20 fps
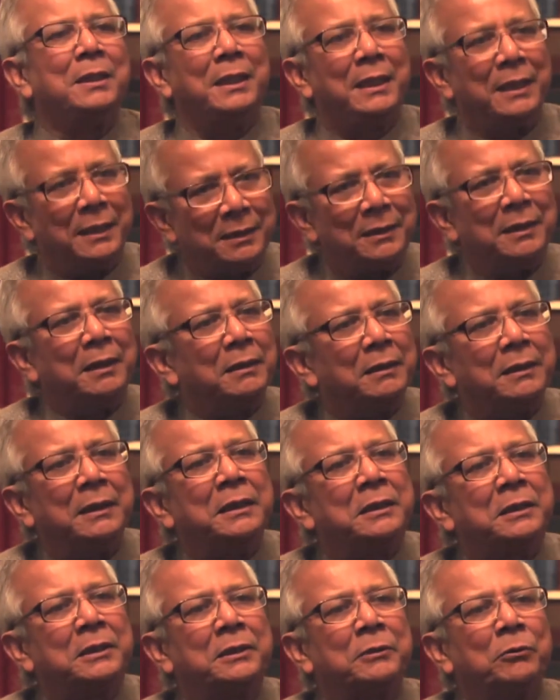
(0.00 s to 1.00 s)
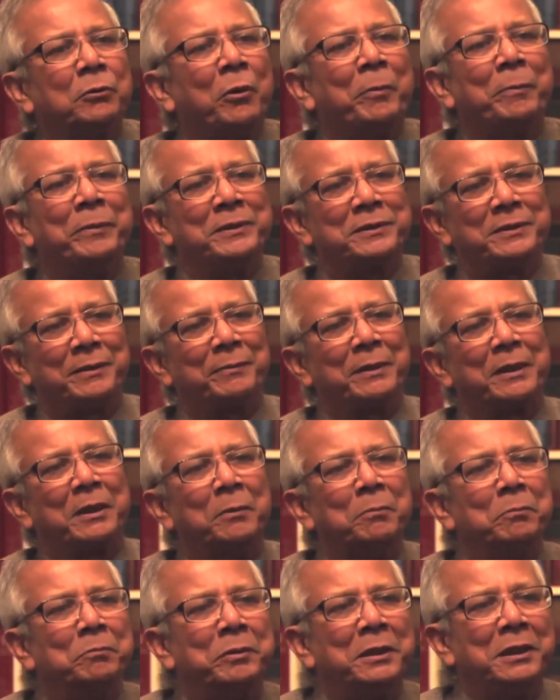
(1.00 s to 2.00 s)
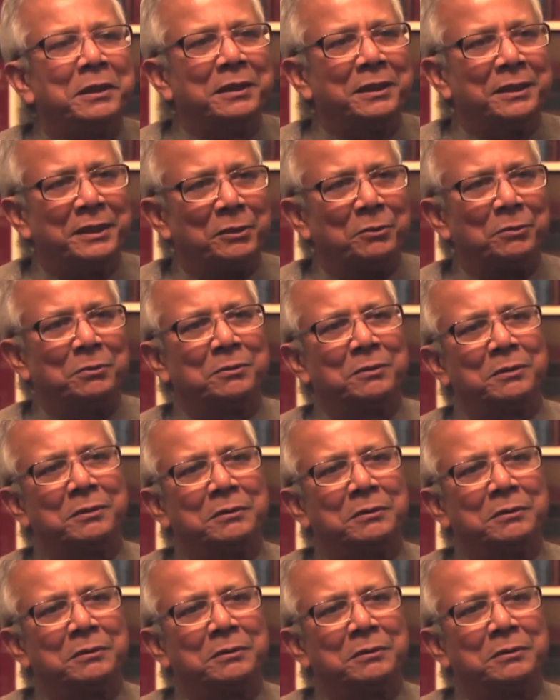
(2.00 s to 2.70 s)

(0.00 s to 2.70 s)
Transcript: and it opens up a completely new